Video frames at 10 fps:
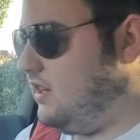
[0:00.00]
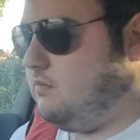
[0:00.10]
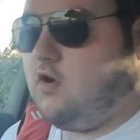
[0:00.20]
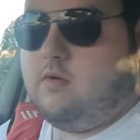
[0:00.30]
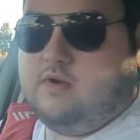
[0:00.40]
At the
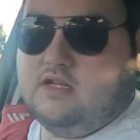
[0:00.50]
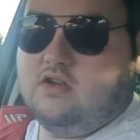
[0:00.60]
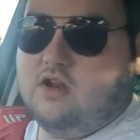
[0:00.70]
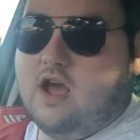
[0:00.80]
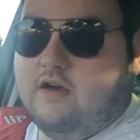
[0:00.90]
moment it's
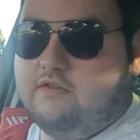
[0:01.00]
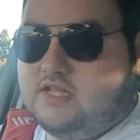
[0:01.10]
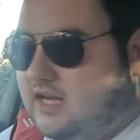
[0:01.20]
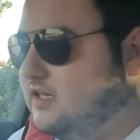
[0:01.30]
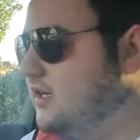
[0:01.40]
on half a
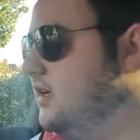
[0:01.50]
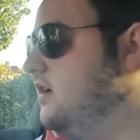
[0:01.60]
tank.